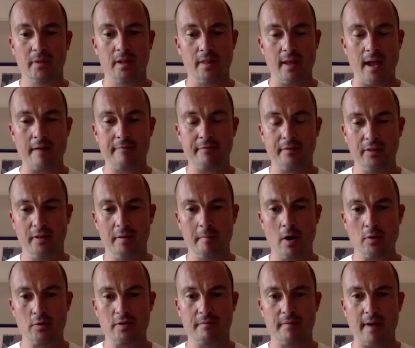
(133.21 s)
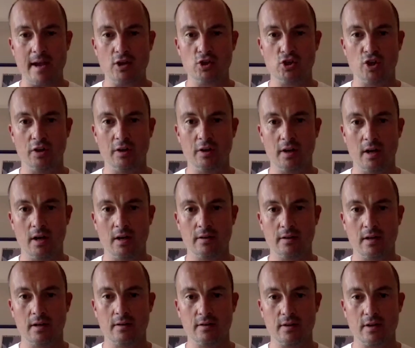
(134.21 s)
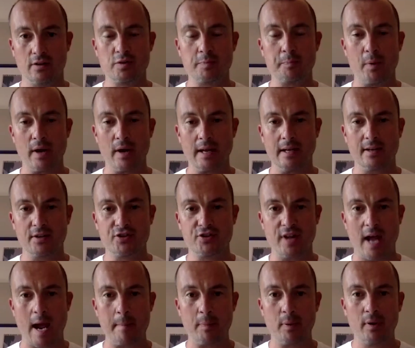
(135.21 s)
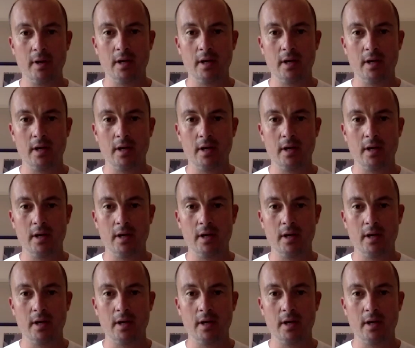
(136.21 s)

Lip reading: effort, the motivation, the spring in the step